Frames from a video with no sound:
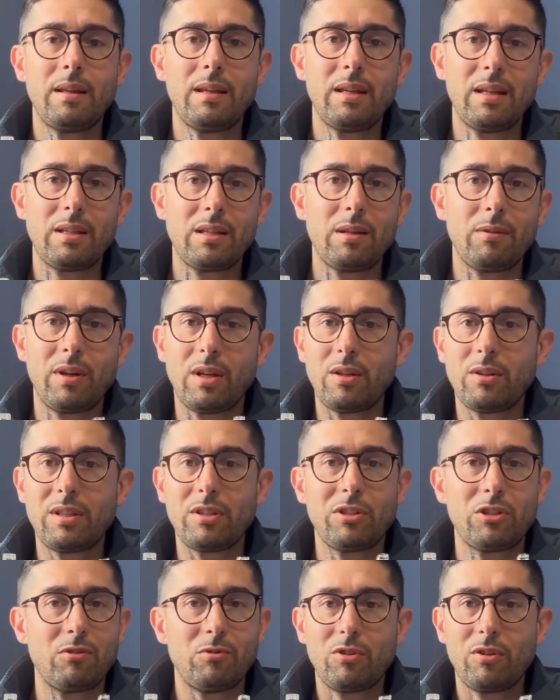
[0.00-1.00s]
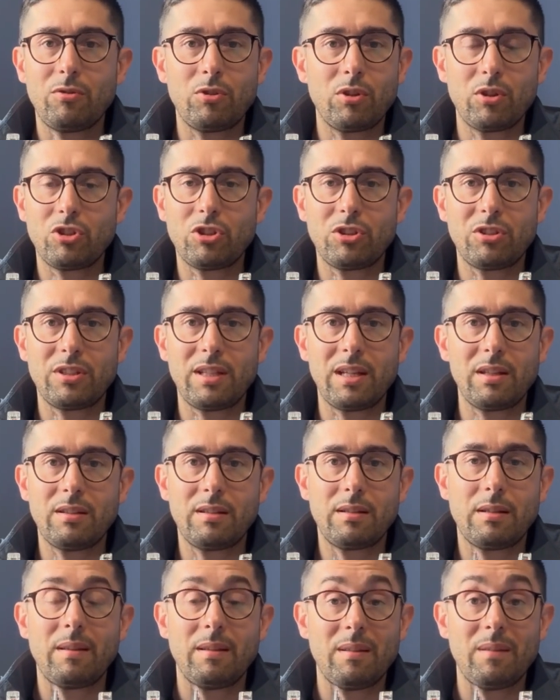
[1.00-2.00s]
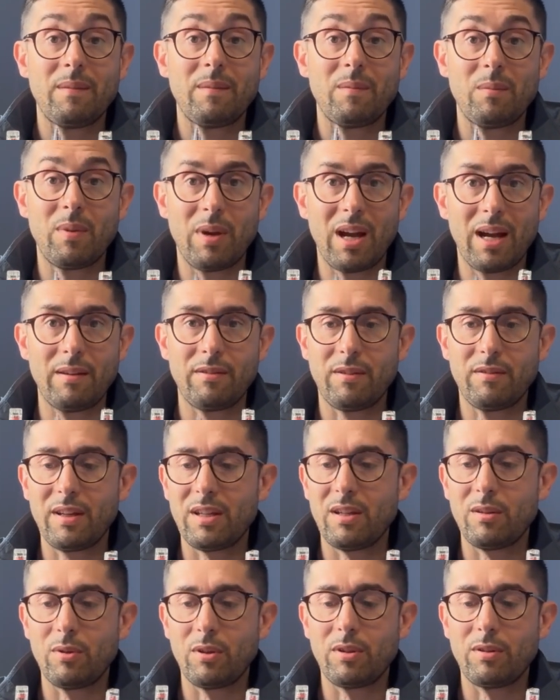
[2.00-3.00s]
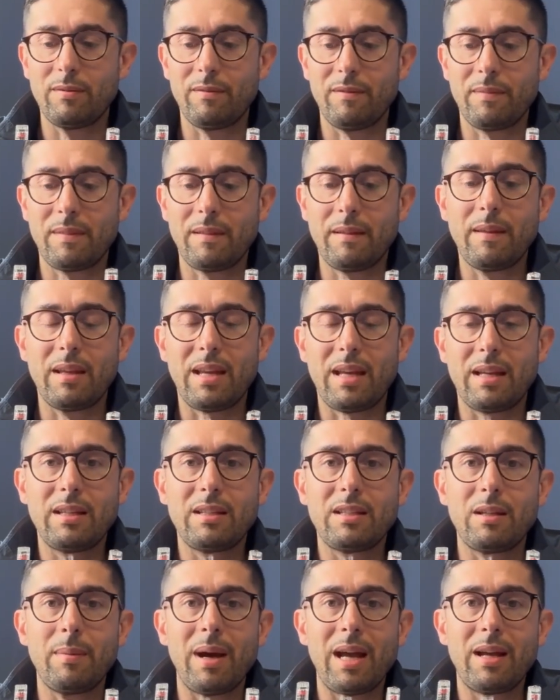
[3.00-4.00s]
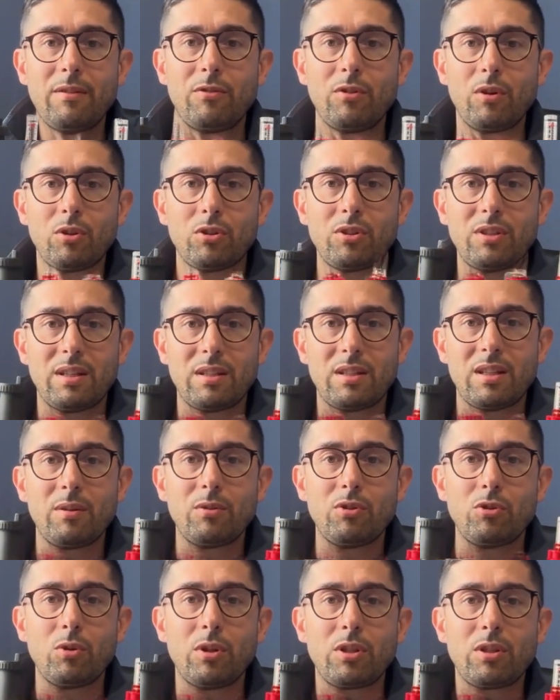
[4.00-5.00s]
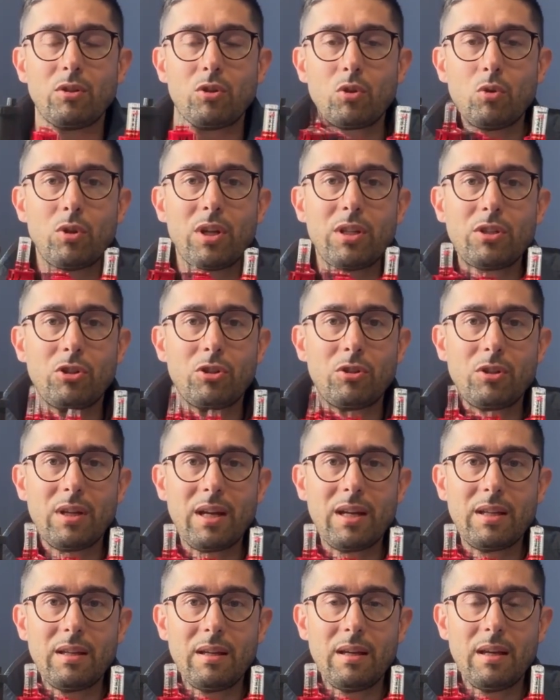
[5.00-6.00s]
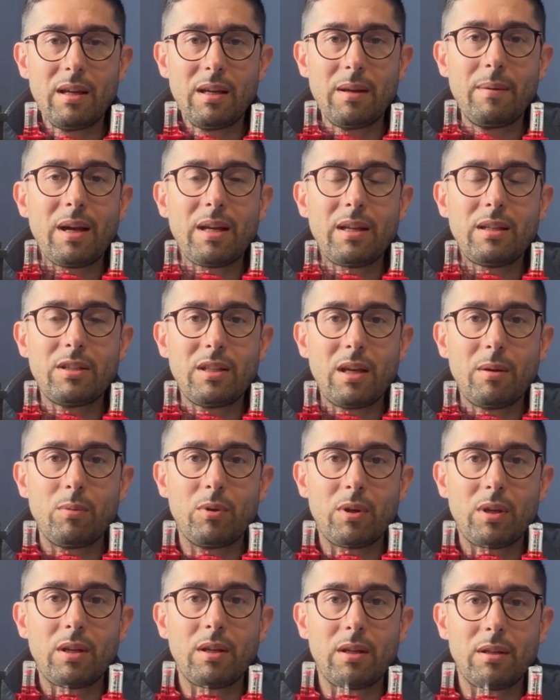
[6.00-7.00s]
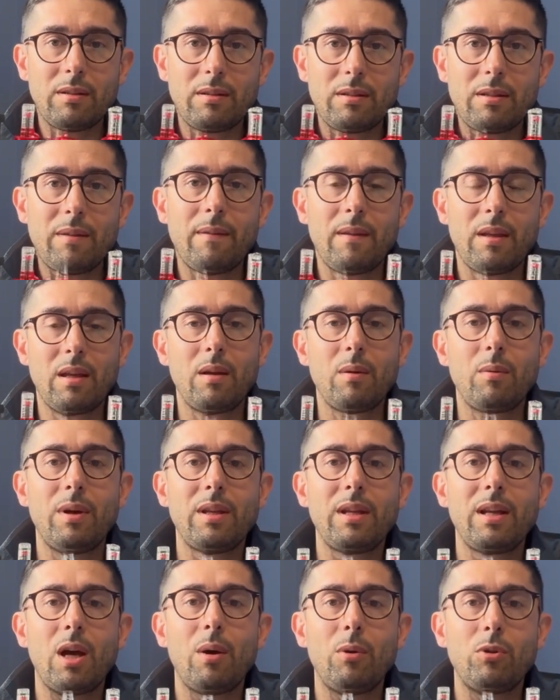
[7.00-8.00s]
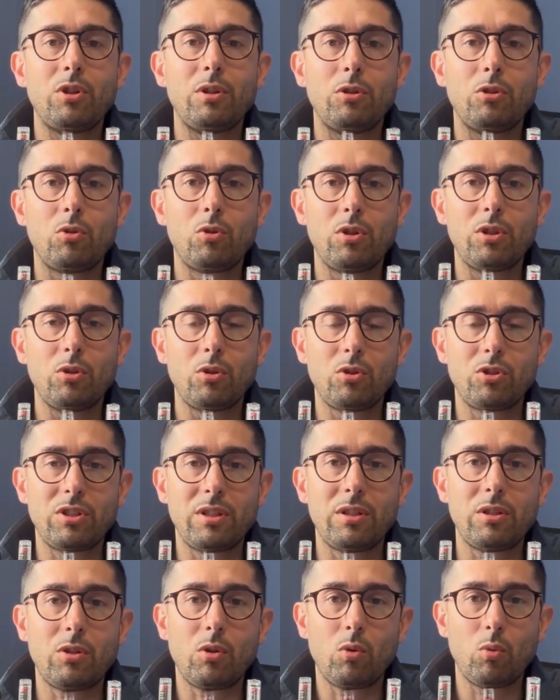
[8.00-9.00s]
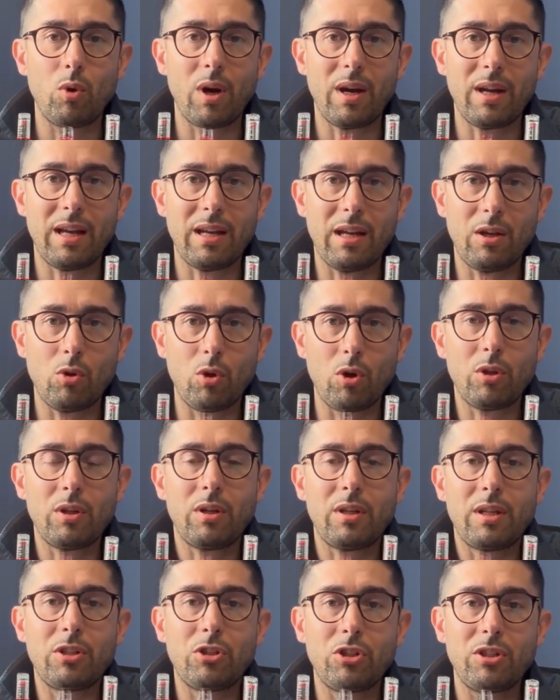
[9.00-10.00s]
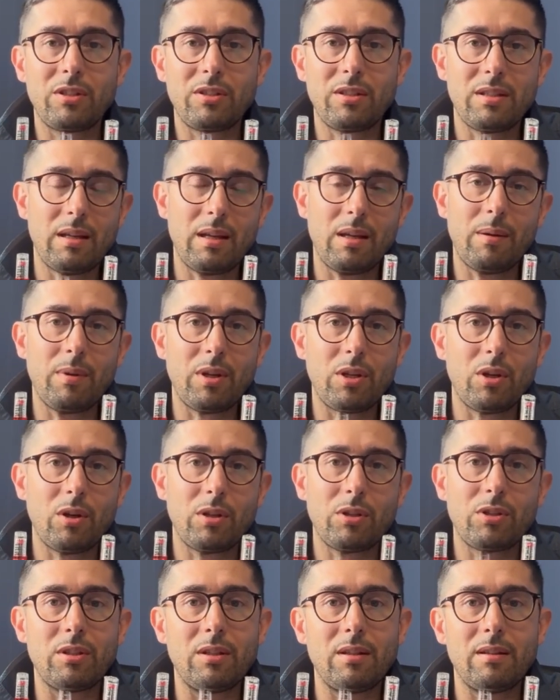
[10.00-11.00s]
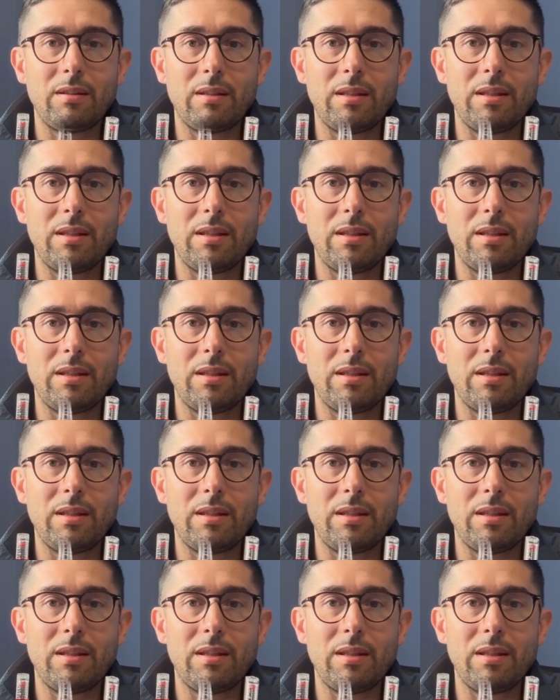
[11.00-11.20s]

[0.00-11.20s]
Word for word: in the various different versions that we have available. It is a manifold that comes with a two inch thread that is uh, with the option to reduce it to one and a quarter inches because